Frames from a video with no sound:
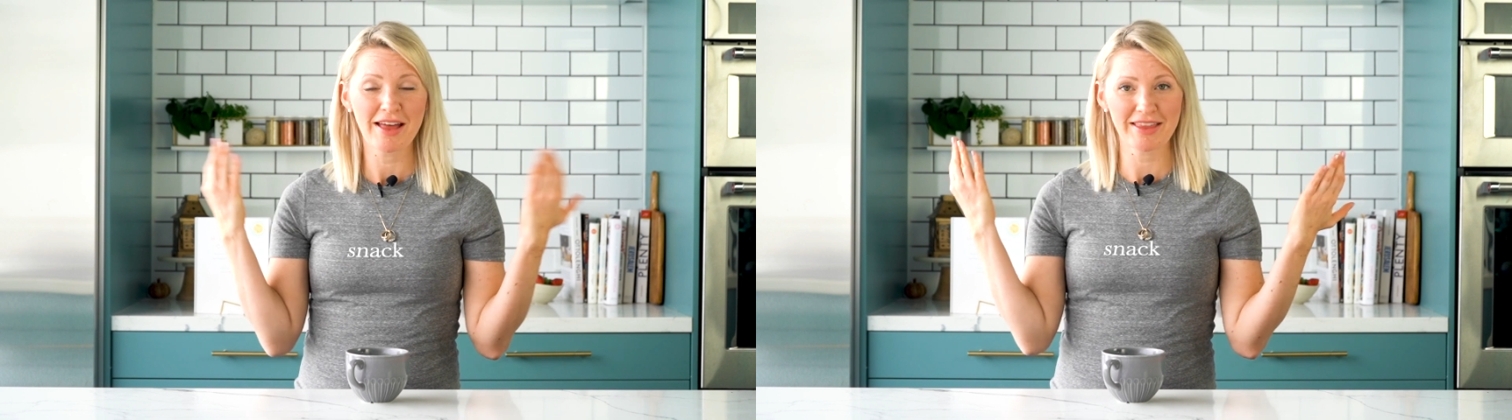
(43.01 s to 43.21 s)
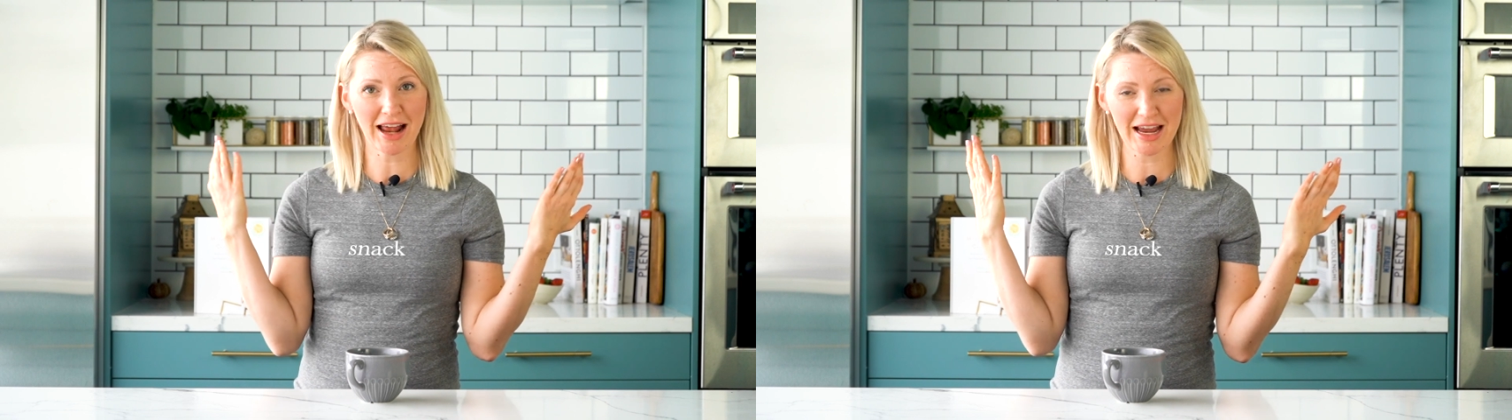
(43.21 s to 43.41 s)

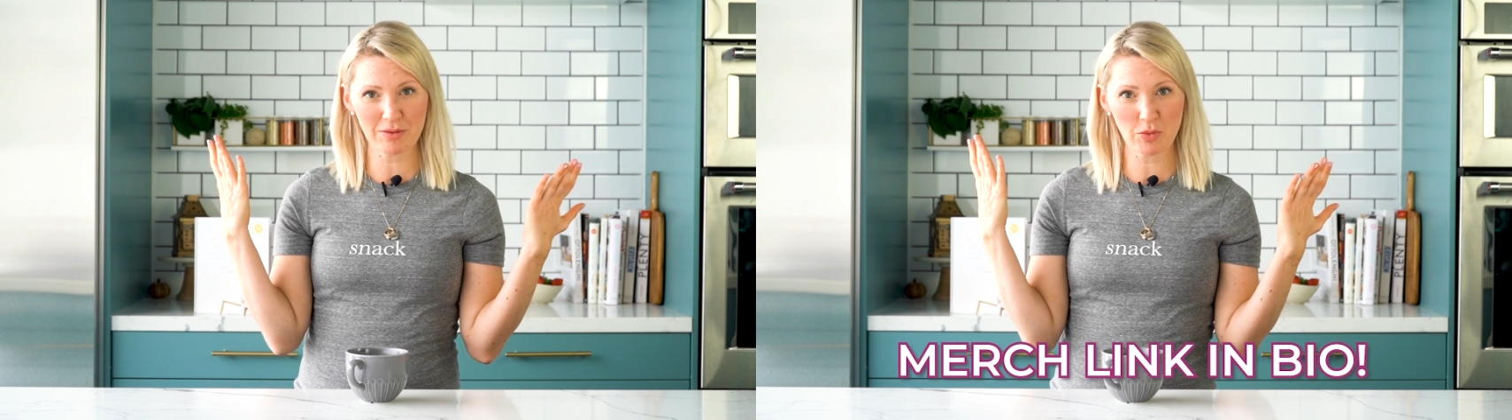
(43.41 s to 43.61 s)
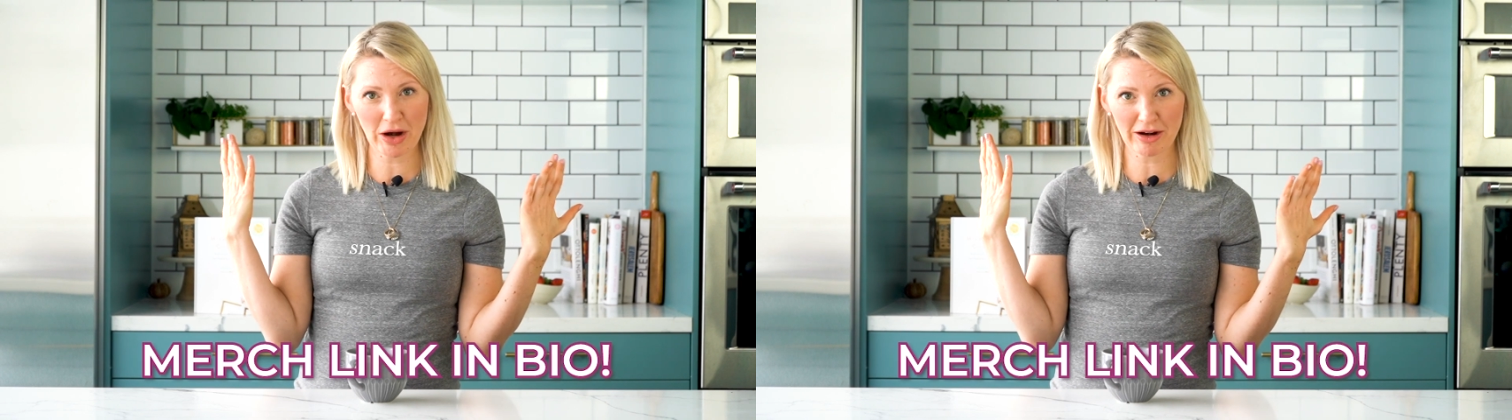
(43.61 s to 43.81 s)
that I
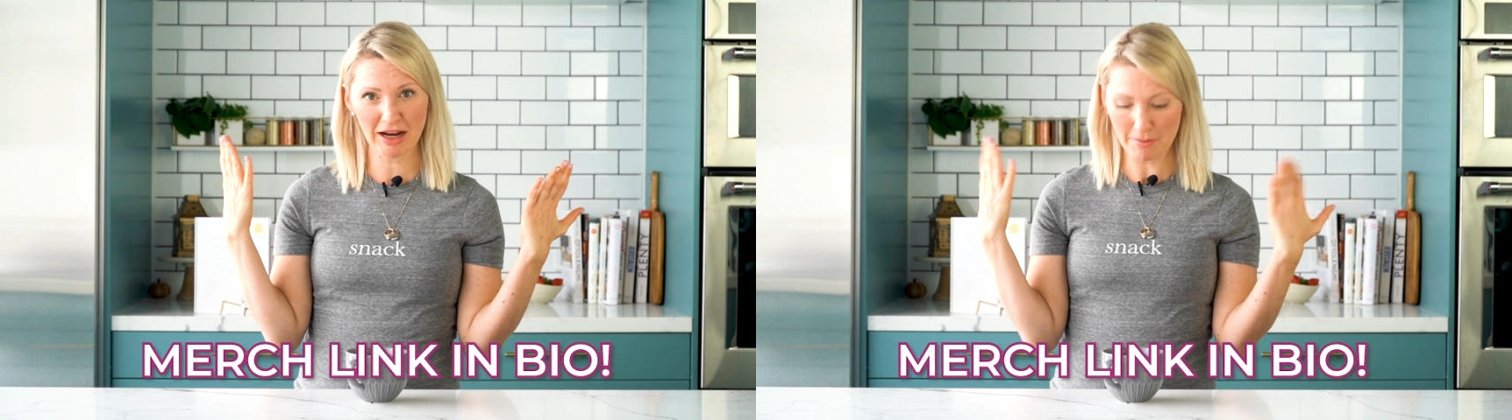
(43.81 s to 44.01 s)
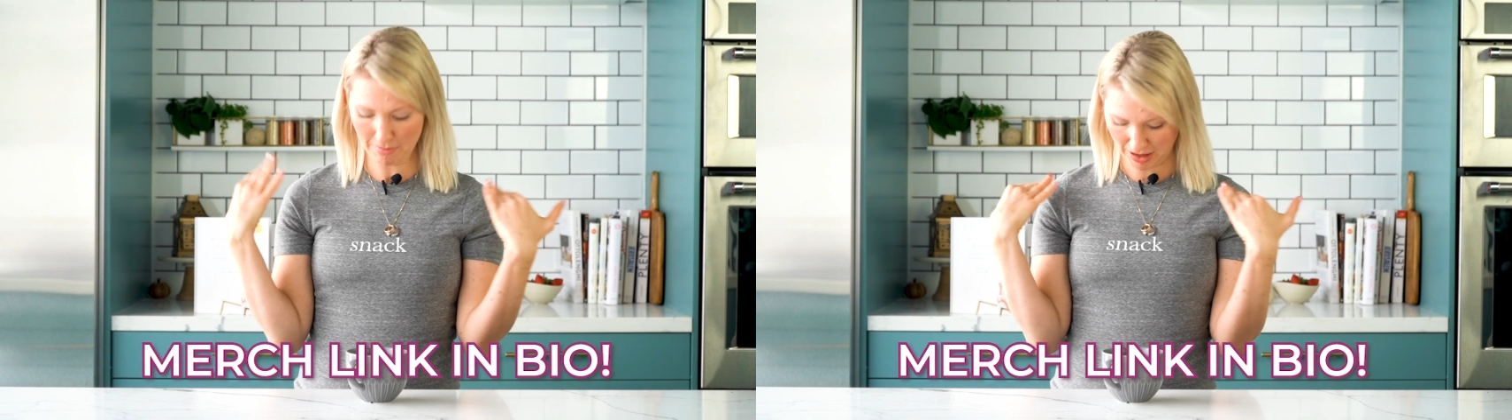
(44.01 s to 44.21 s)
am
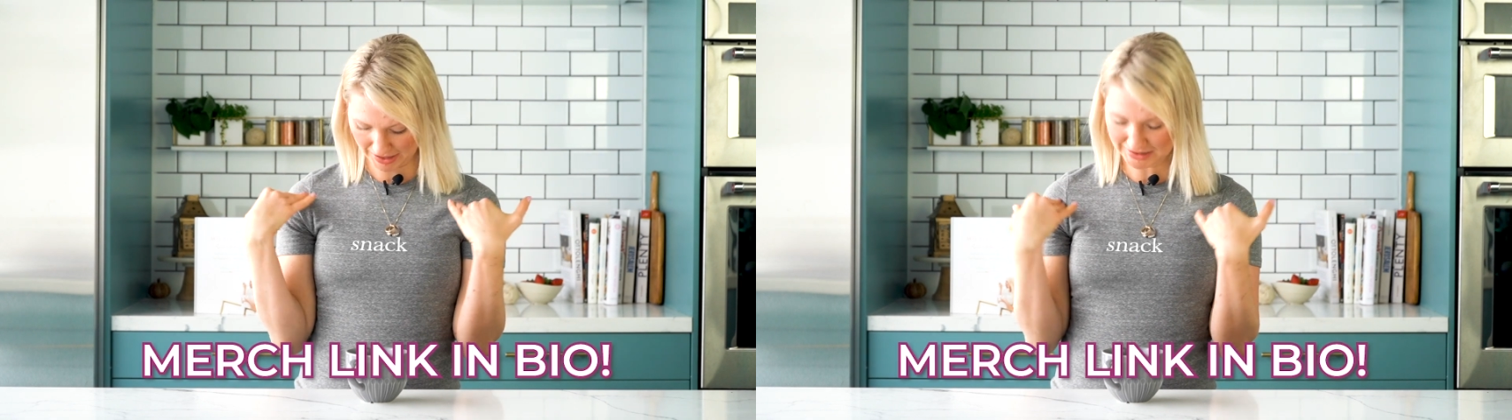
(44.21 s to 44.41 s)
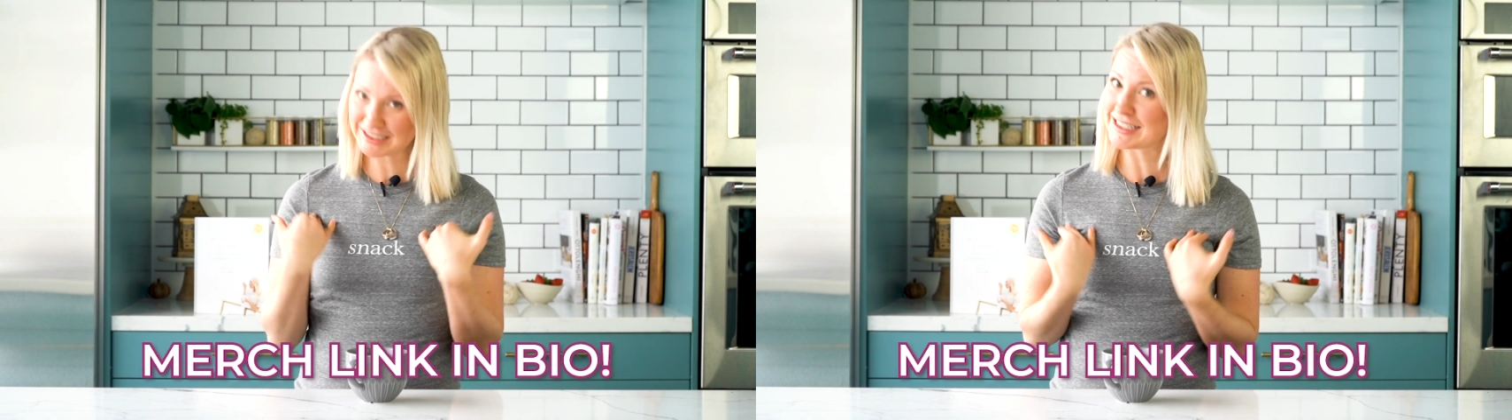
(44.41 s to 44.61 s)
wearing
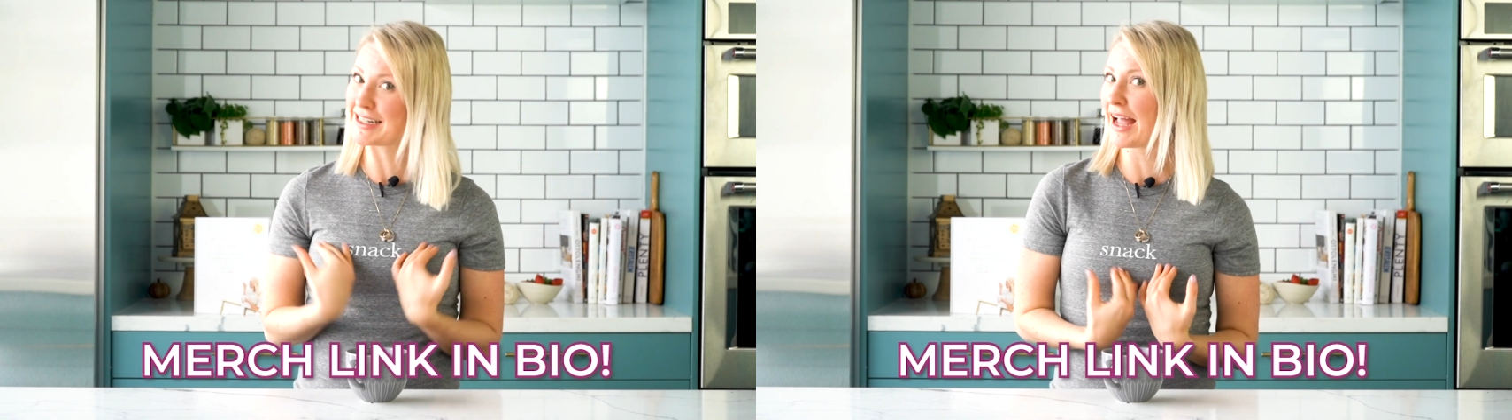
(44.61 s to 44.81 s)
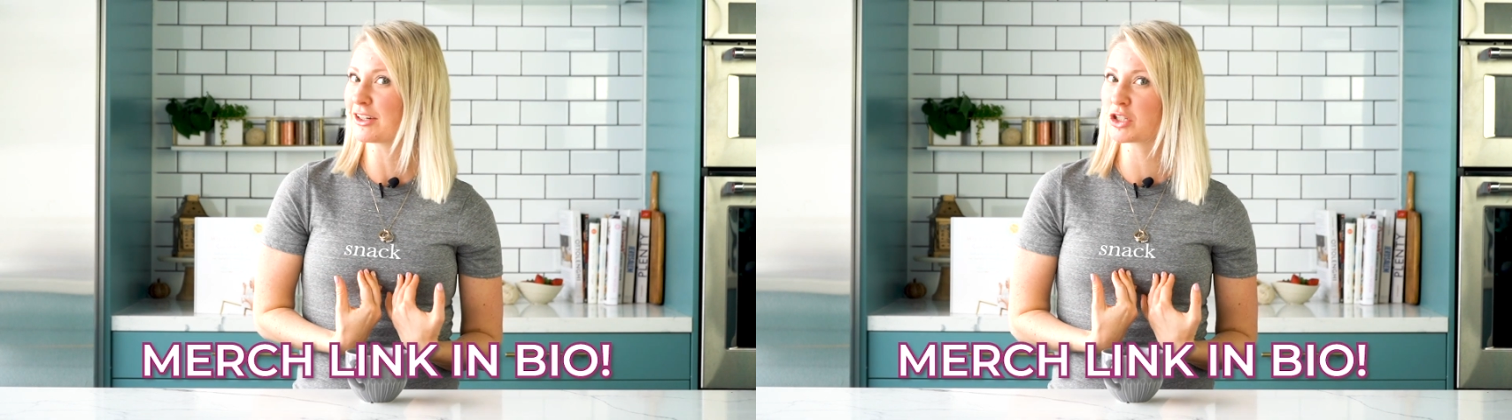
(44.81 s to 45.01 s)
my
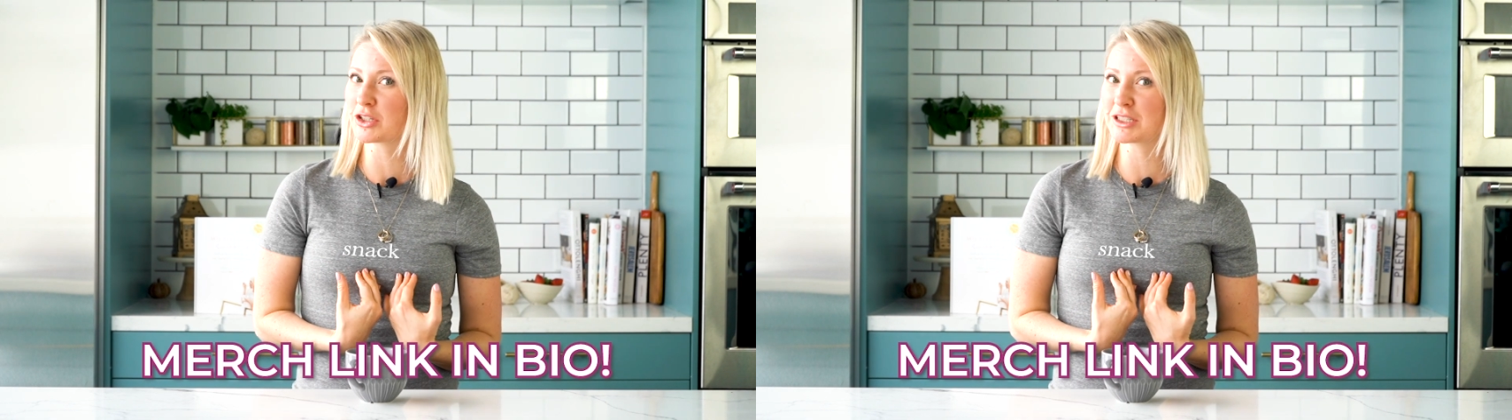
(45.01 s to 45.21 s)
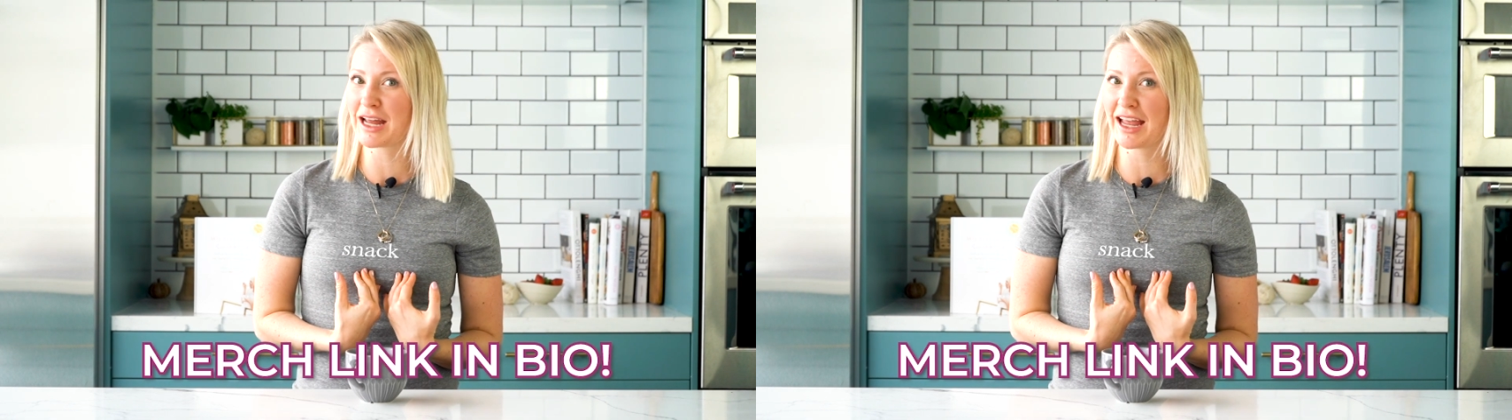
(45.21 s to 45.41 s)
snack
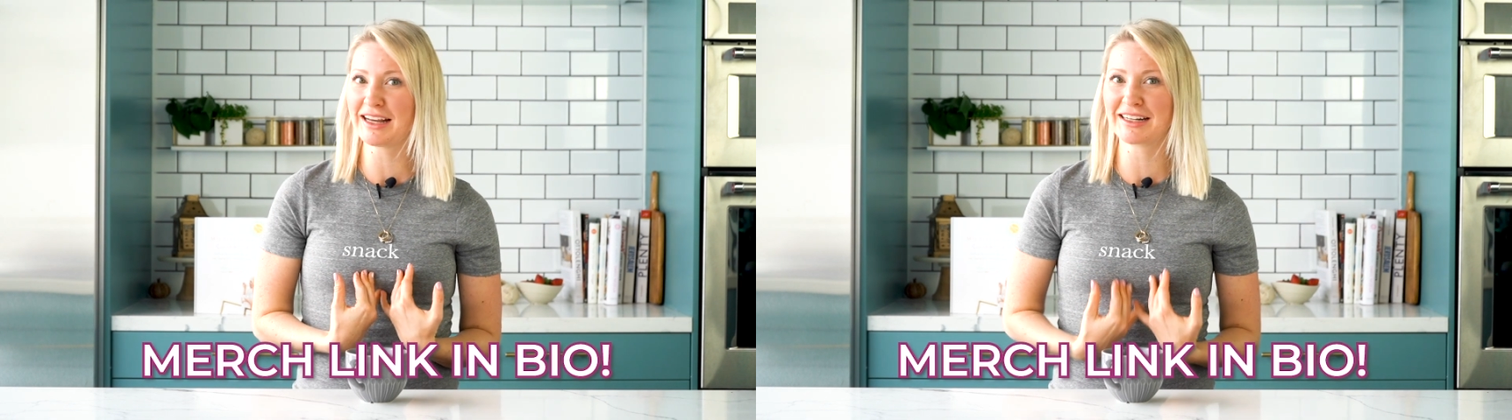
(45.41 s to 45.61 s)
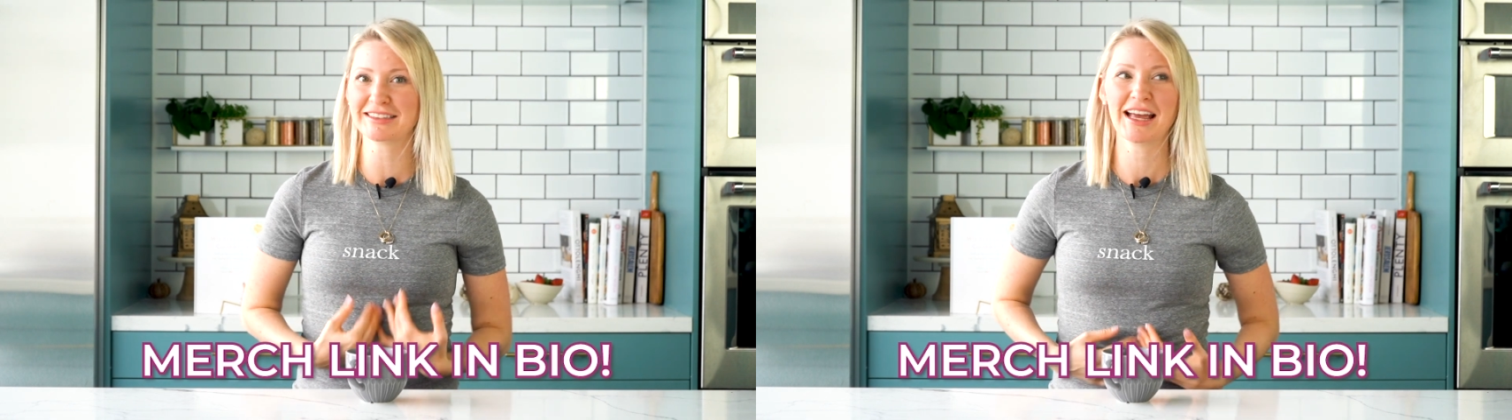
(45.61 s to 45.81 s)
shirt
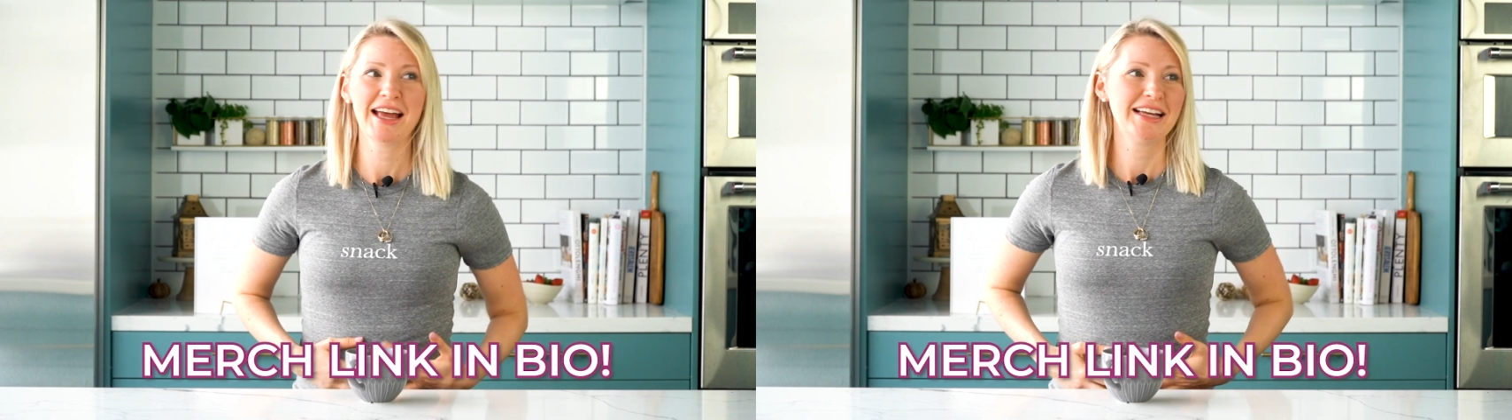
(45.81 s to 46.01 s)
today, and it's,